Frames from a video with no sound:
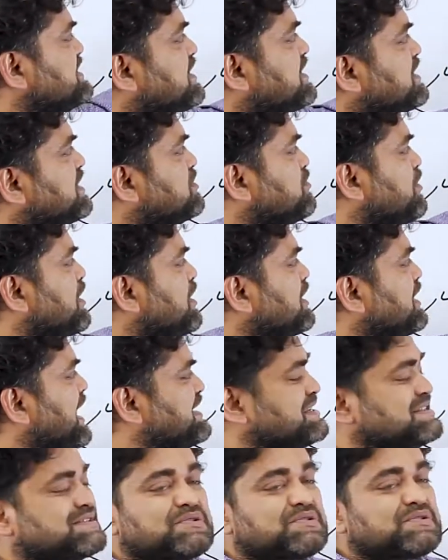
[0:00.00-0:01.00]
equal
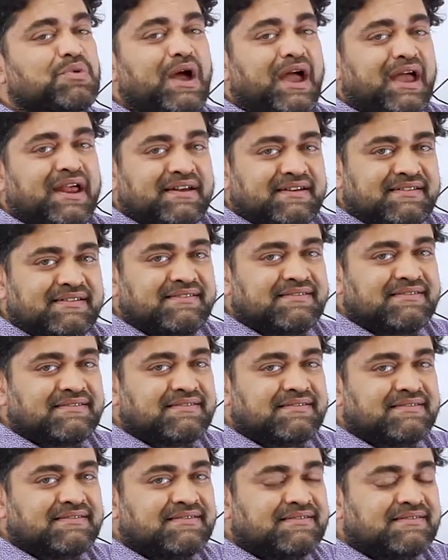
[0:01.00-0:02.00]
like a square.
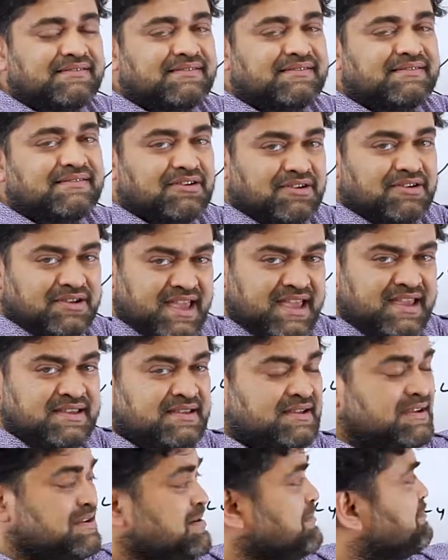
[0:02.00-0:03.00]
Okay?
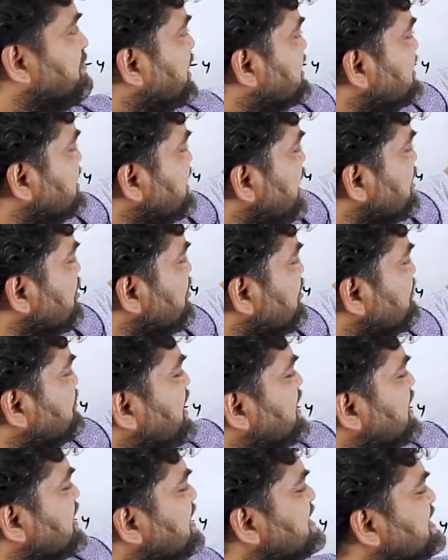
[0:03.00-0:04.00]
But none of the
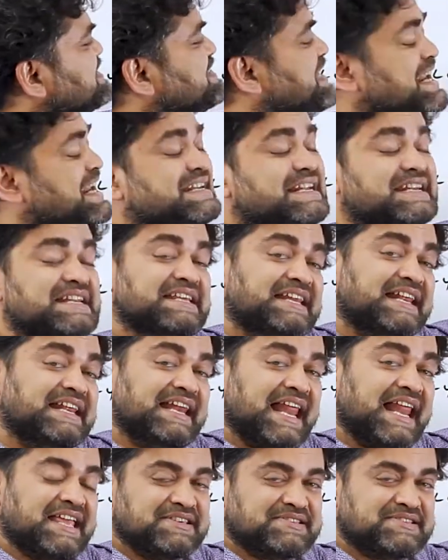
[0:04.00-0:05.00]
angle is 90 degree
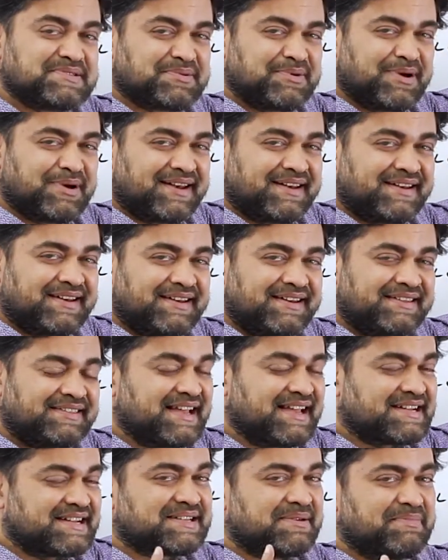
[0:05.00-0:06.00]
like a square.
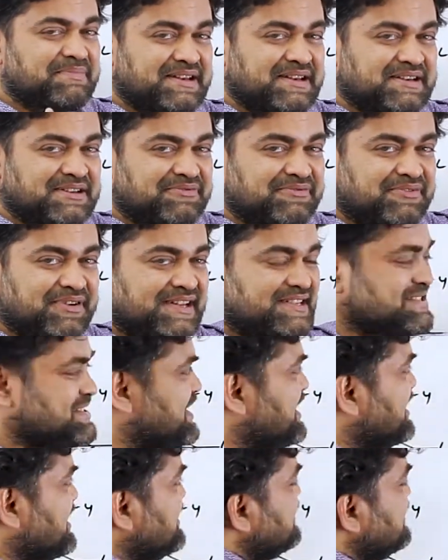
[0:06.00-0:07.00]
That's the big difference.
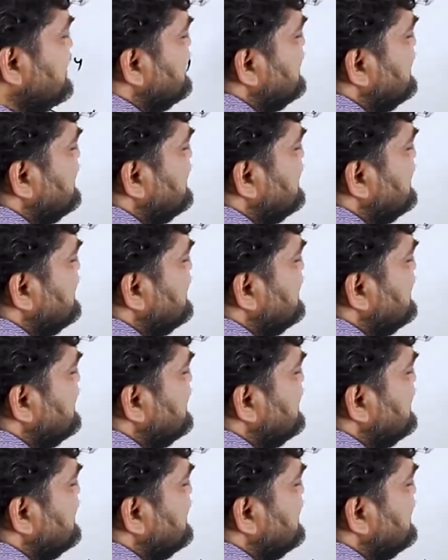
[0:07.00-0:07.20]
Here,